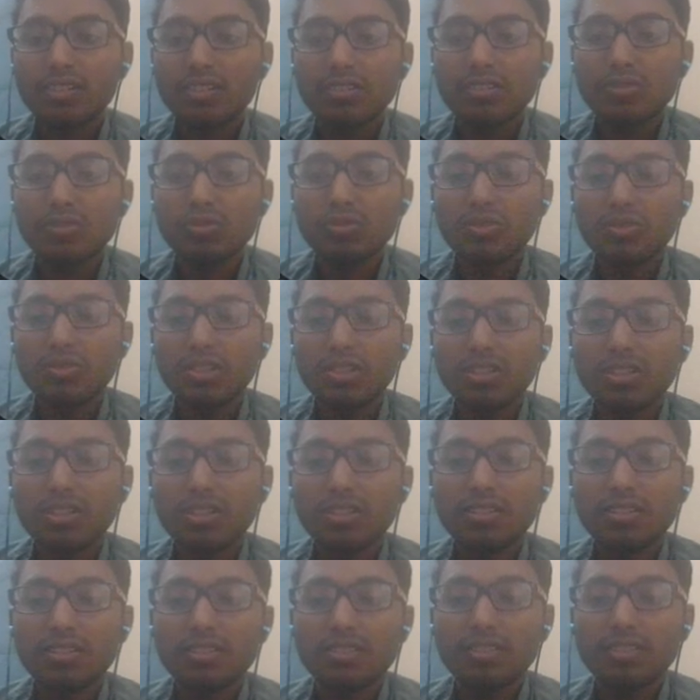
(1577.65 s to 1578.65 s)
So
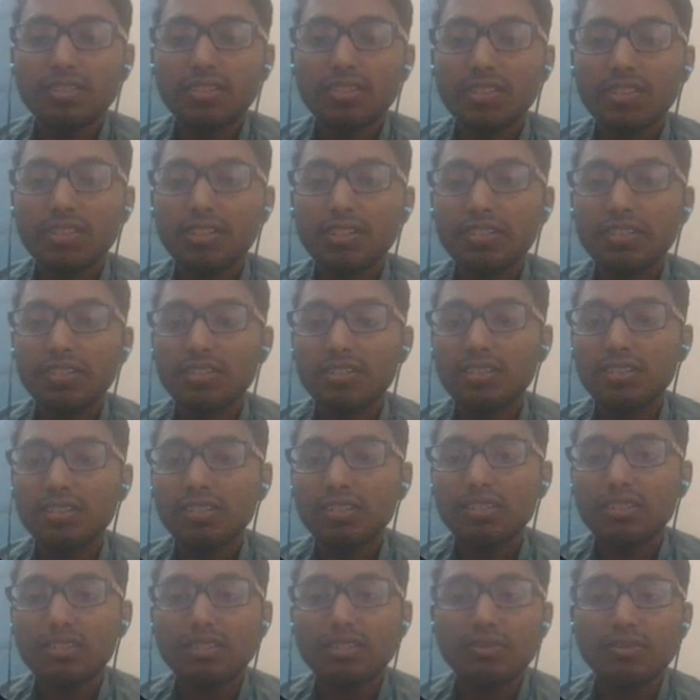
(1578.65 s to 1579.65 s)
yeah,
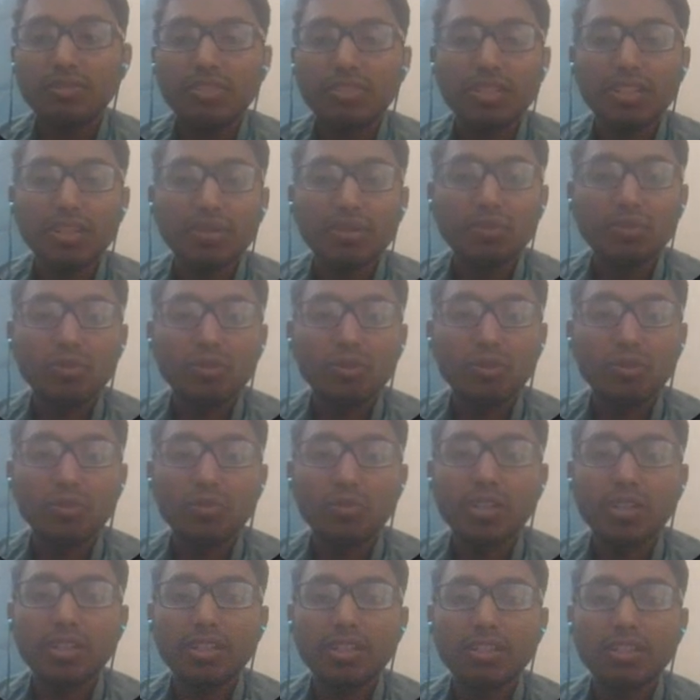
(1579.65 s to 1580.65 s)
here I have not
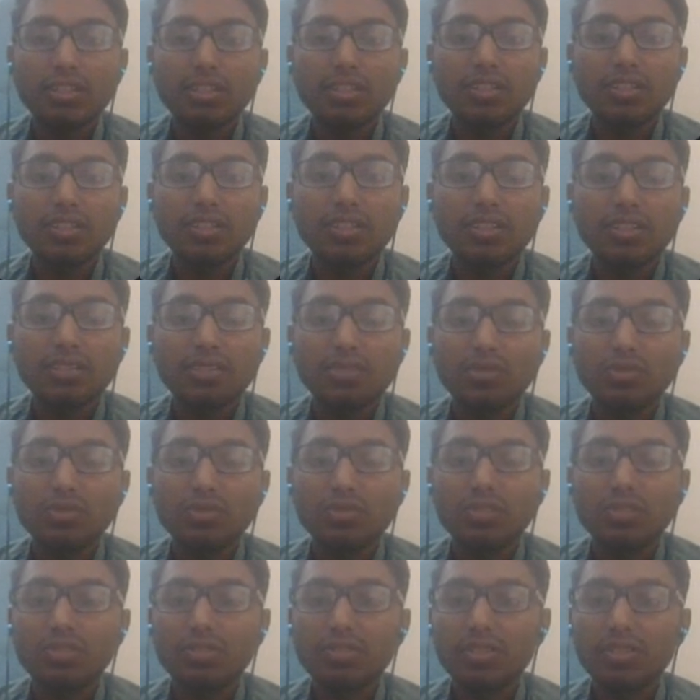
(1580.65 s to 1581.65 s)
provided the details of
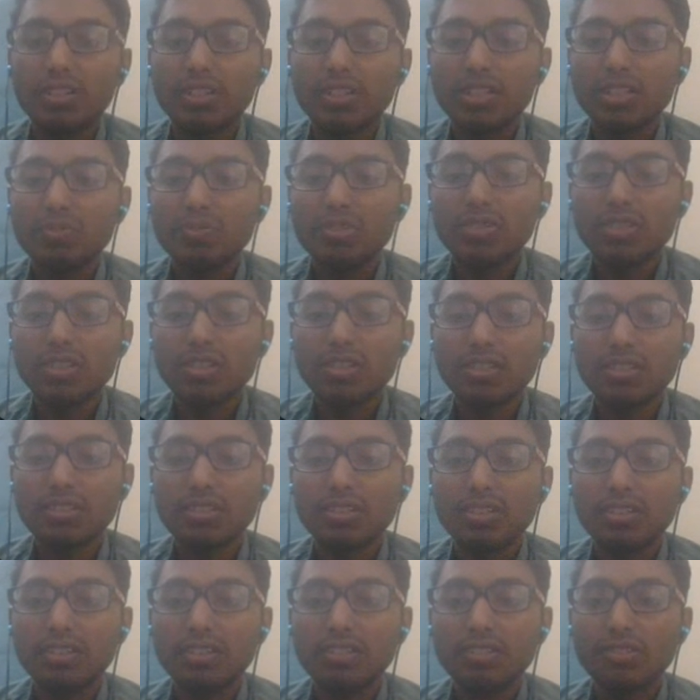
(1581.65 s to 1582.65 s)
our names, and
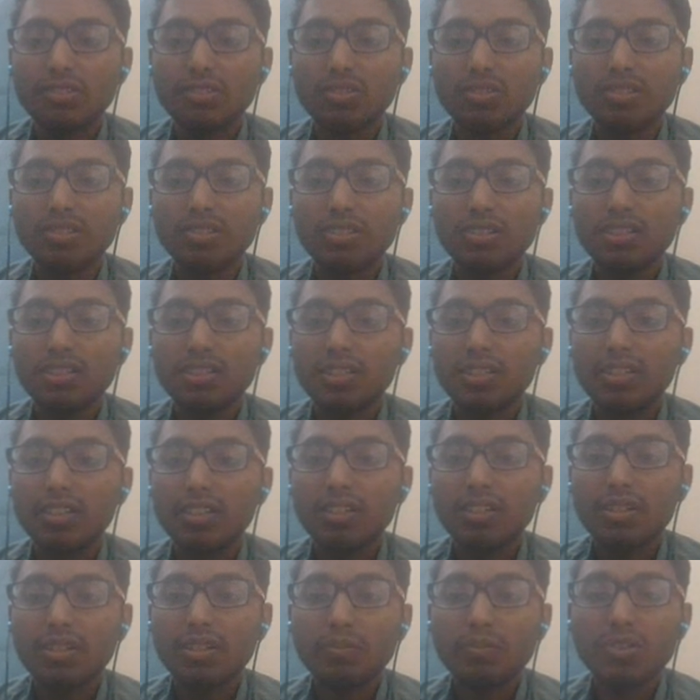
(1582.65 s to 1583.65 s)
yeah, you can see
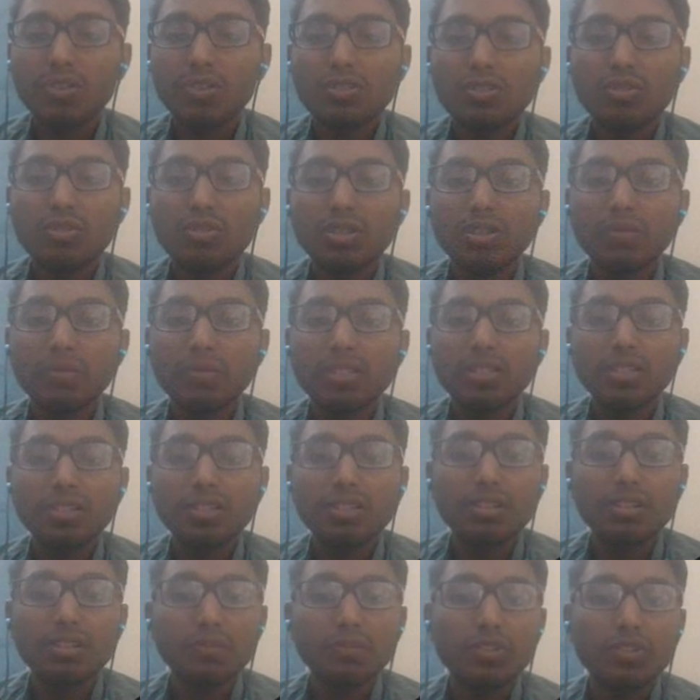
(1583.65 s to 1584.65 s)
based on the machine
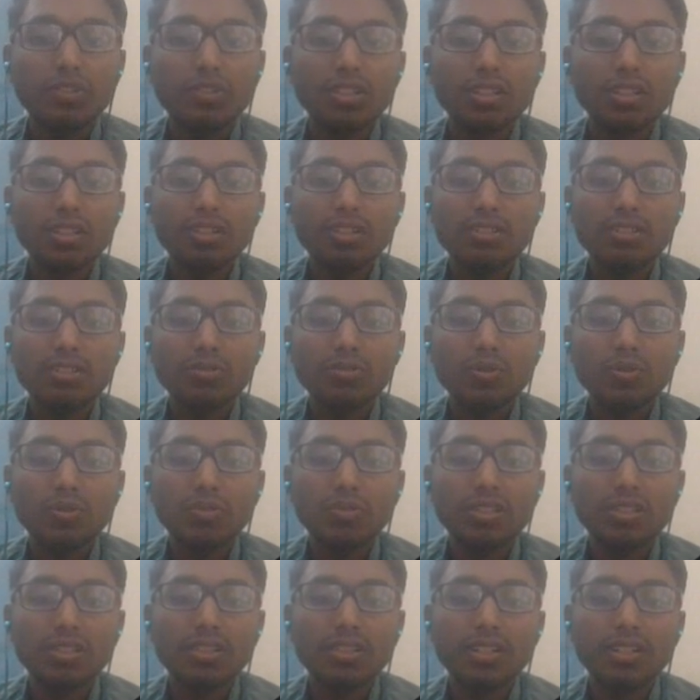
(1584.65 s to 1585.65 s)
learning model, the risk of
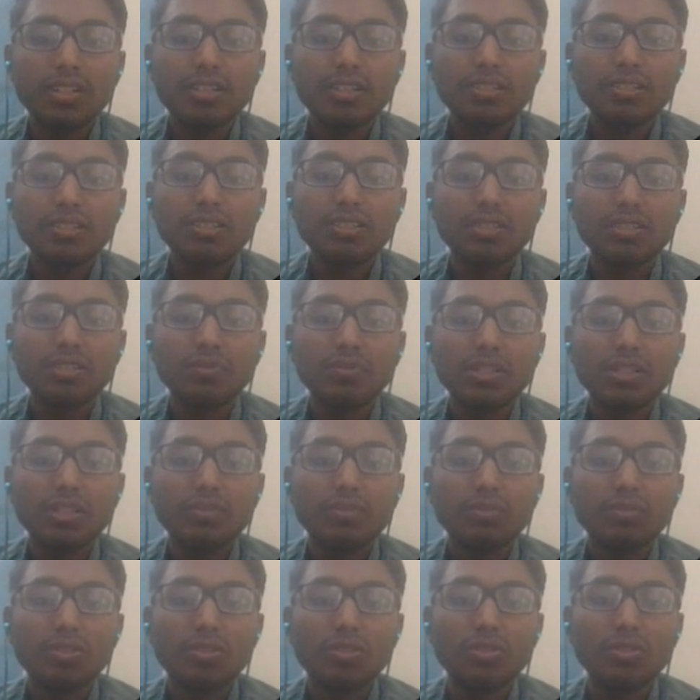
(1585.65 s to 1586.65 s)
this transaction is being
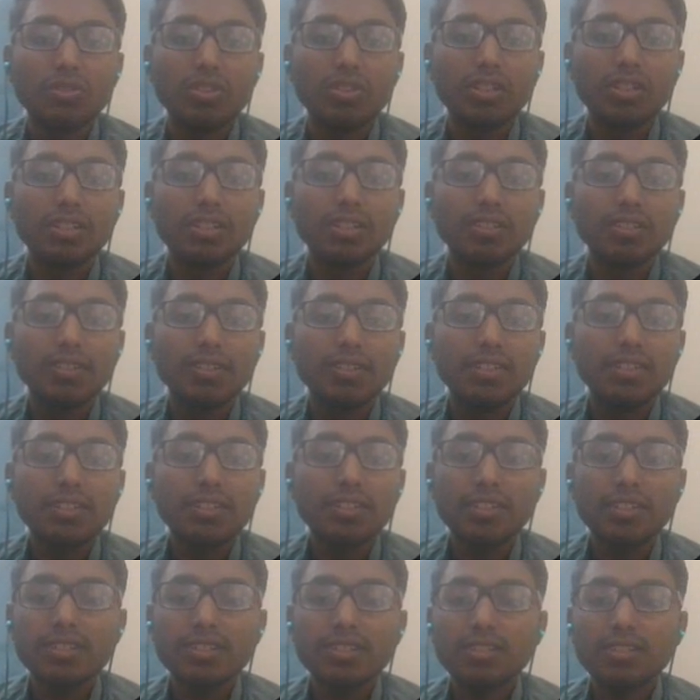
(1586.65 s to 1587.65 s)
fraudulent
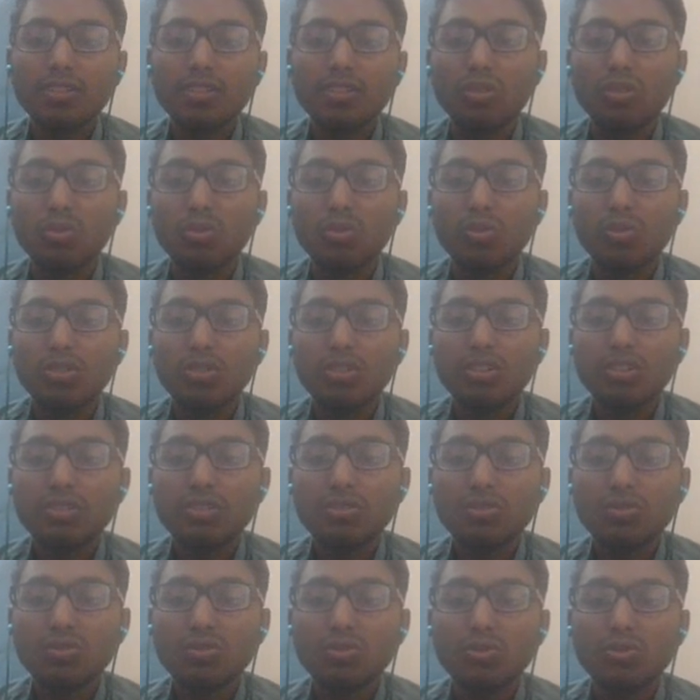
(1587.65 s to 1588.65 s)
is low.
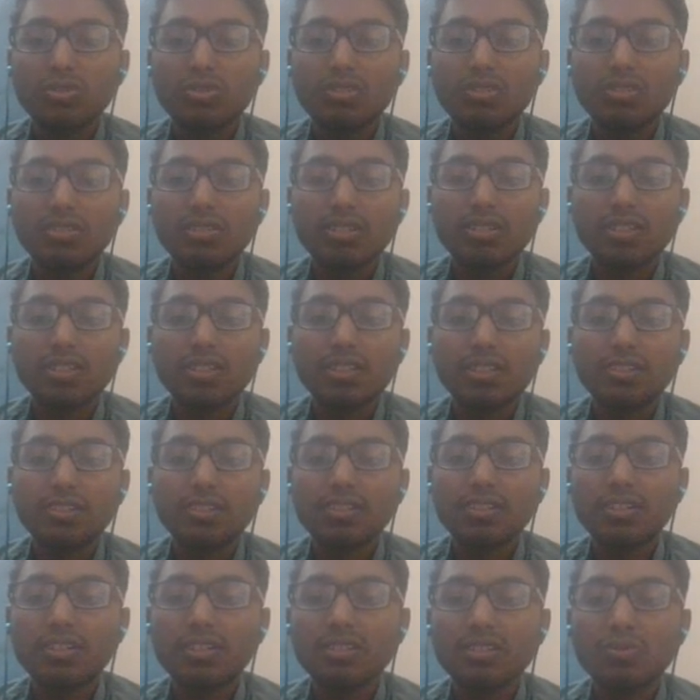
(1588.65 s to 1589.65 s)
So the
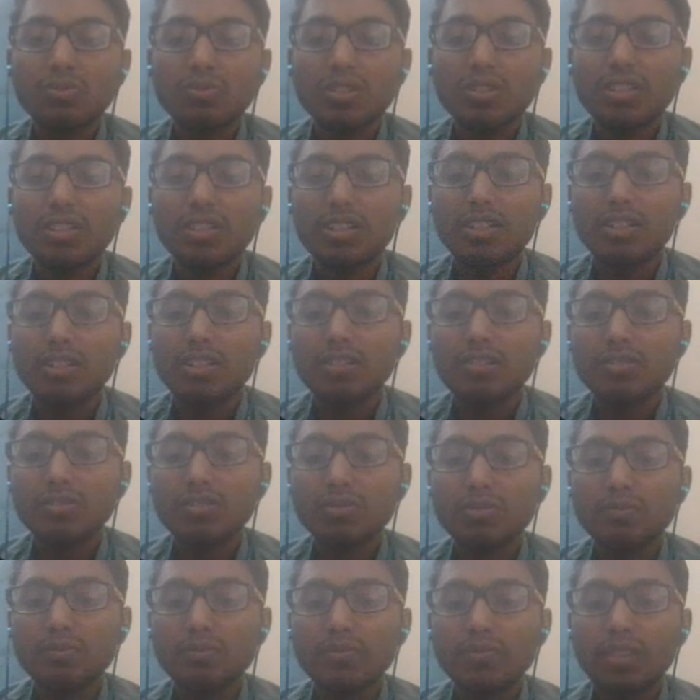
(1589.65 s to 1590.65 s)
result is very less.
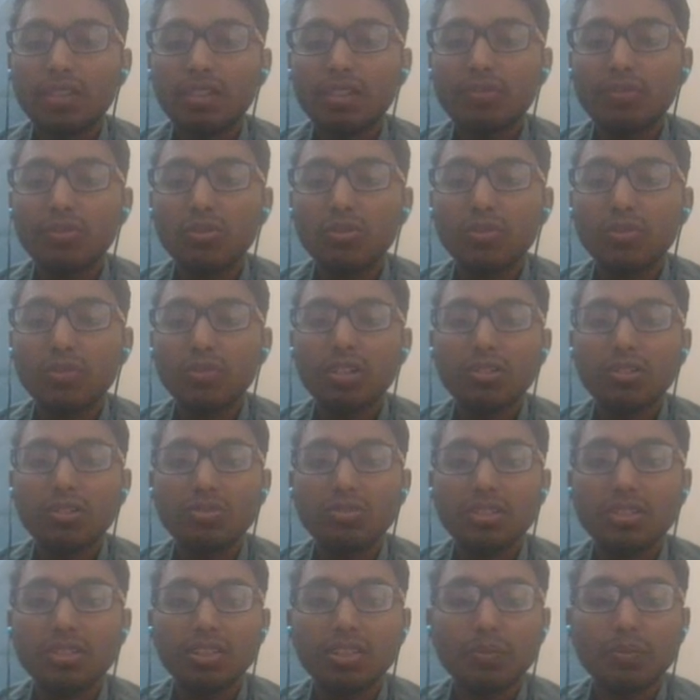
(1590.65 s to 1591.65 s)
So if you want to
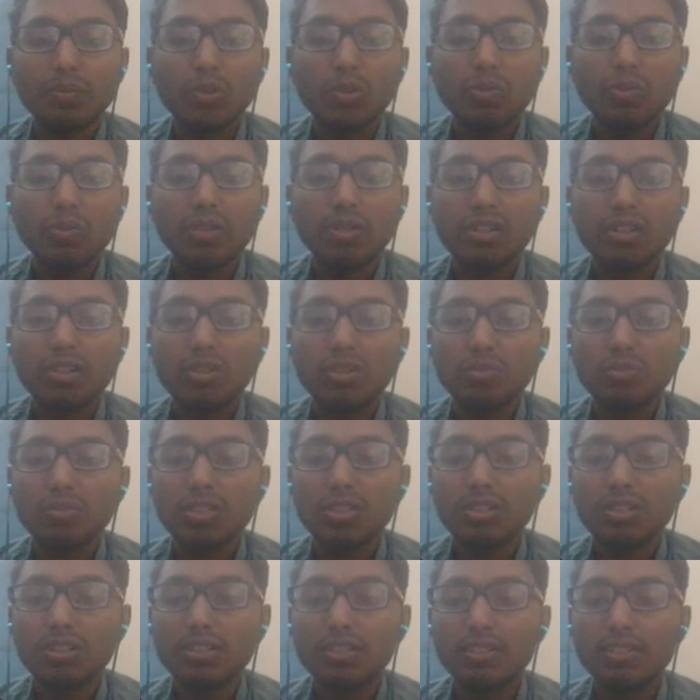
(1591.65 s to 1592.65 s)
see the probability of
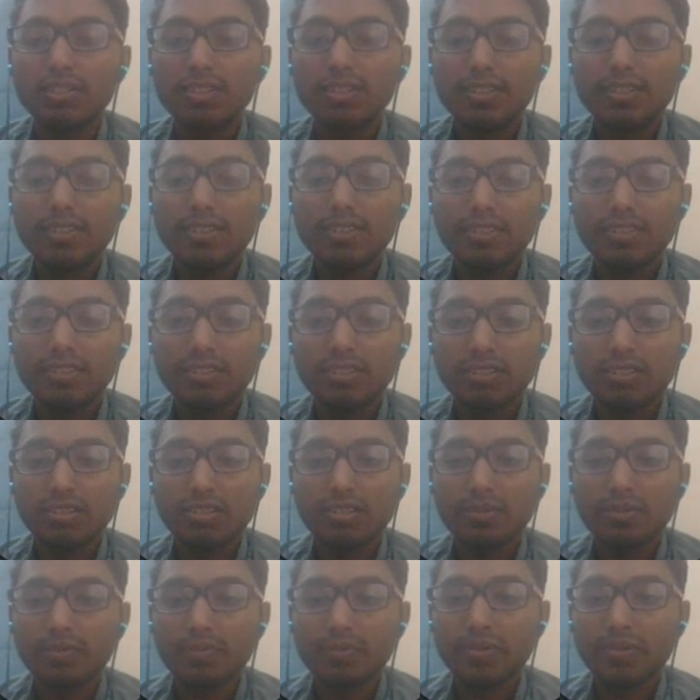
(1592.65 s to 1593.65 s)
the uh,